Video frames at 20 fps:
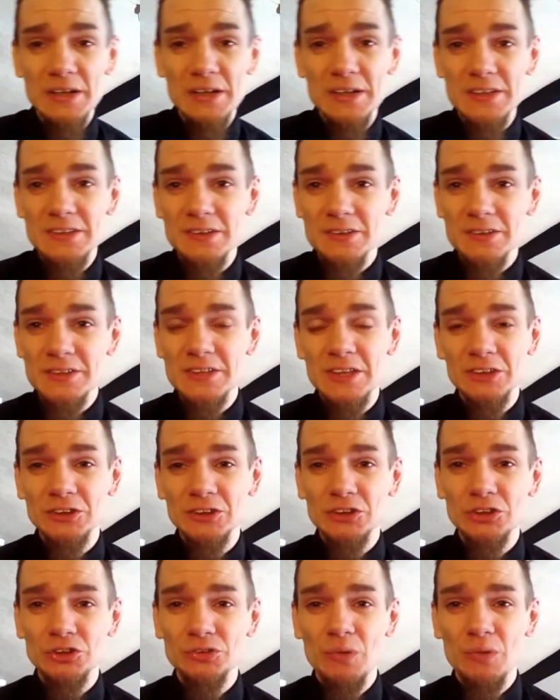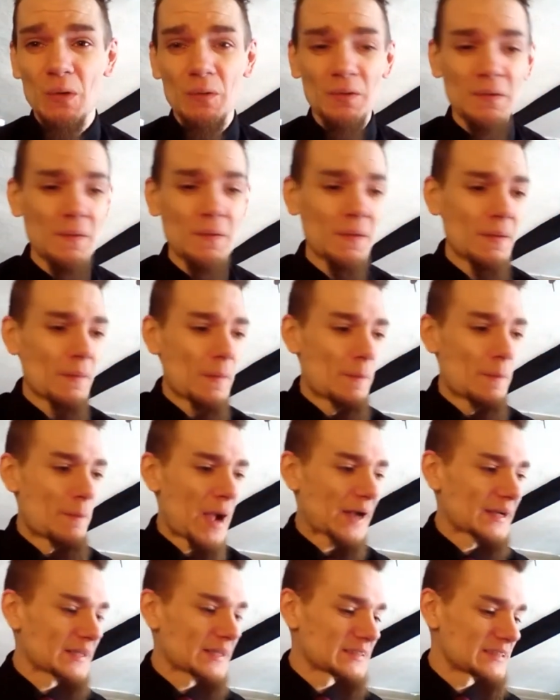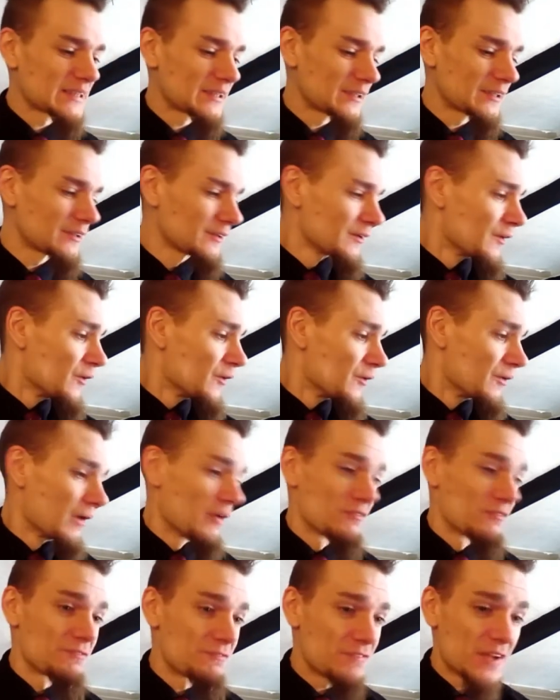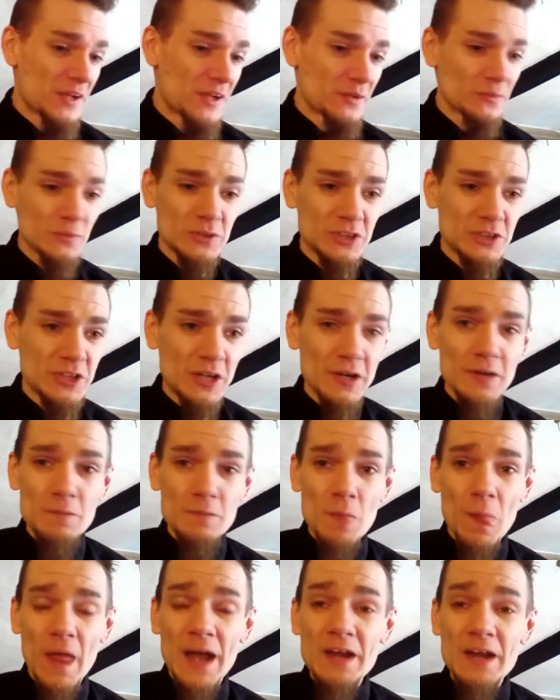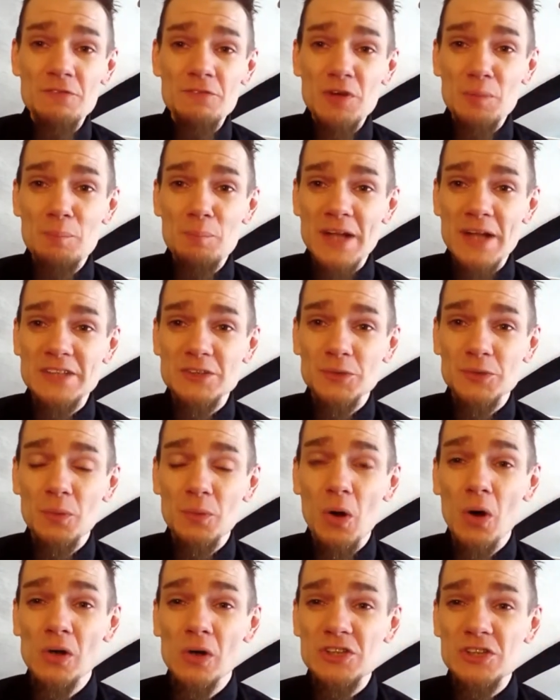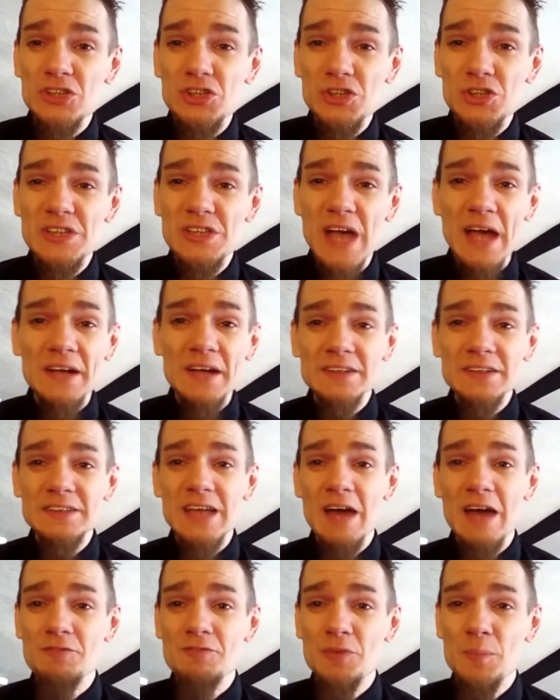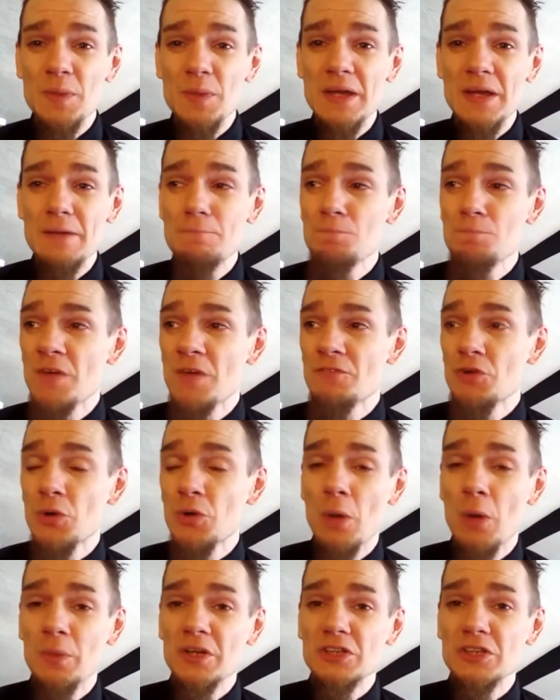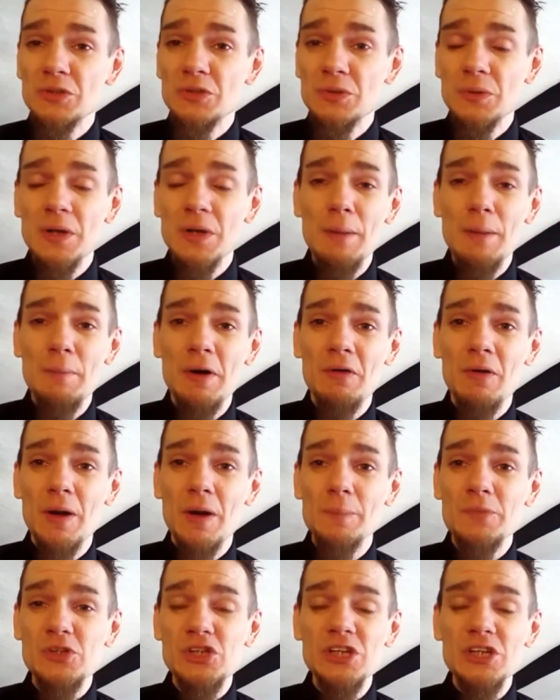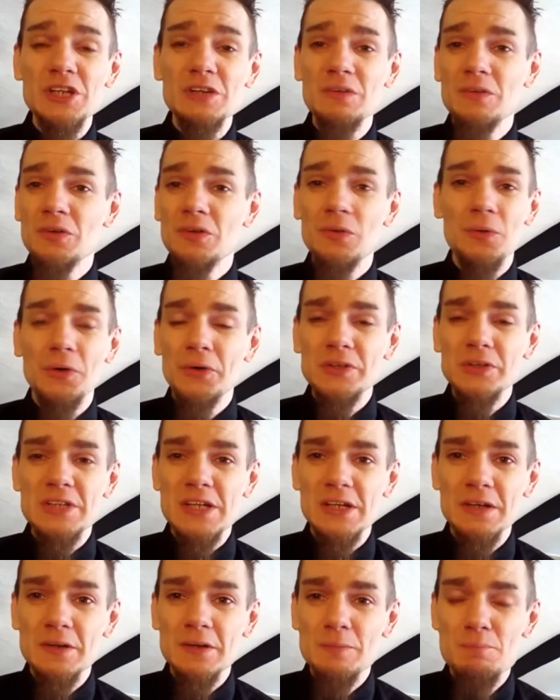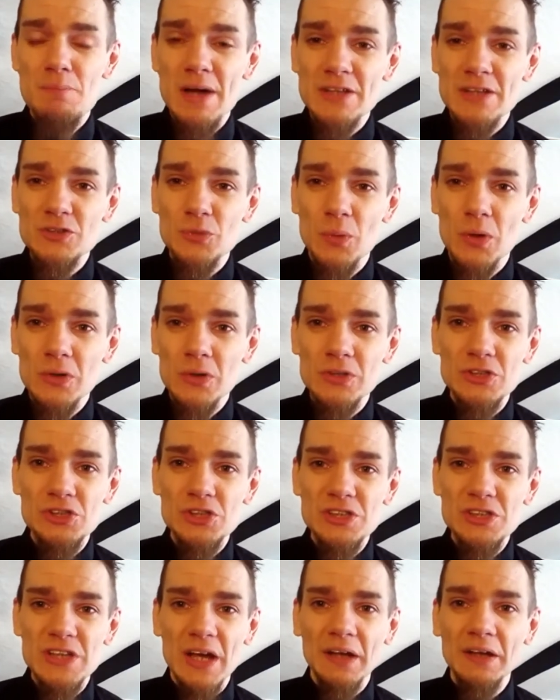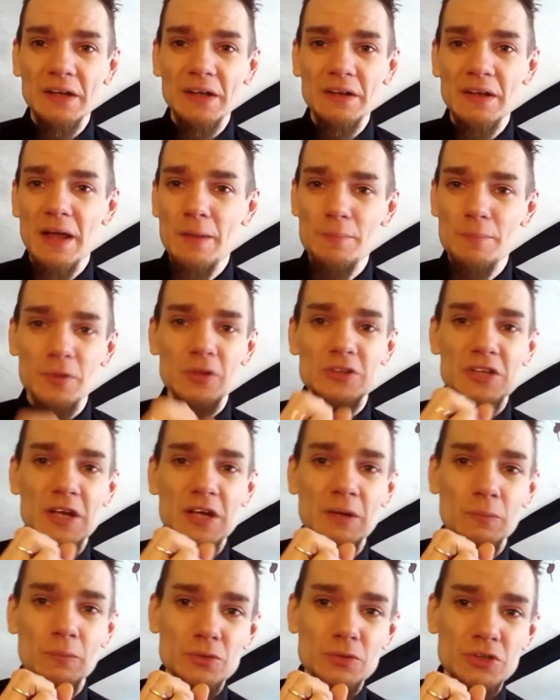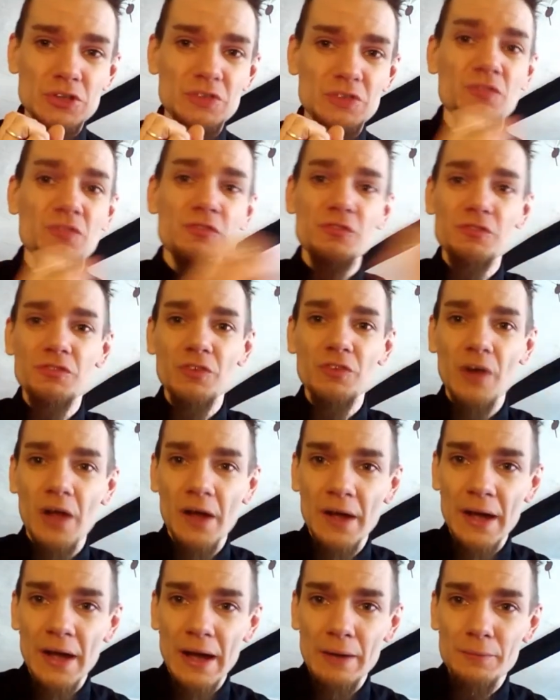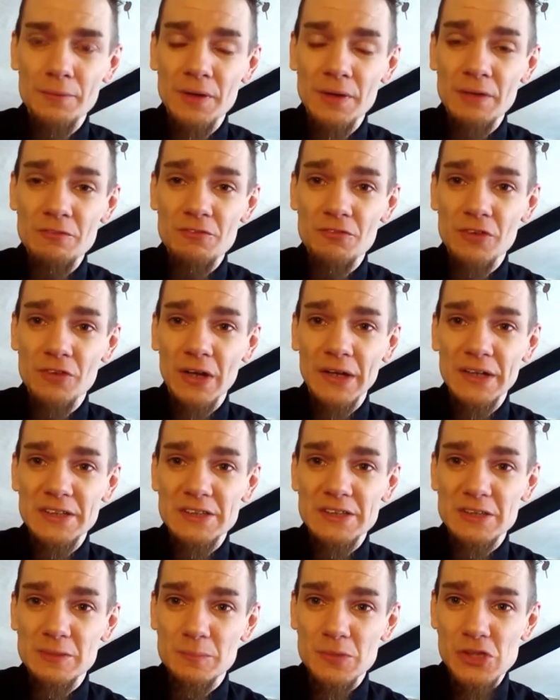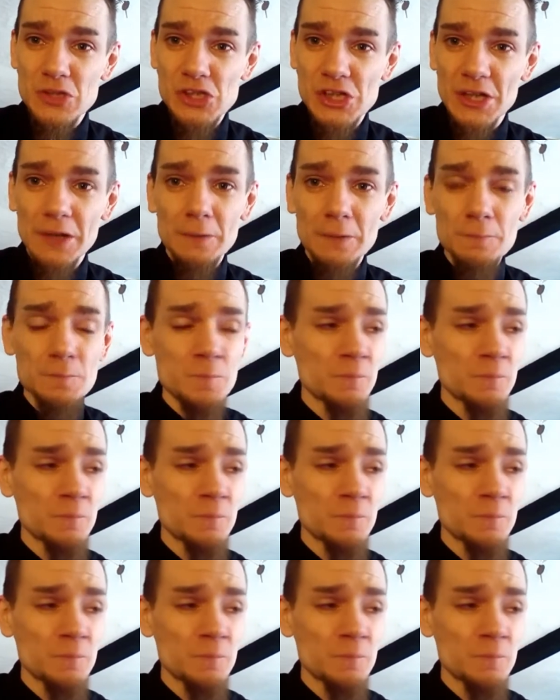It's got such a strong magnetic field that anything metal, oxygen tanks have to be, if you go into an MRI machine, you can't take a metal oxygen tank in there because it will just fly out and fly into the machine.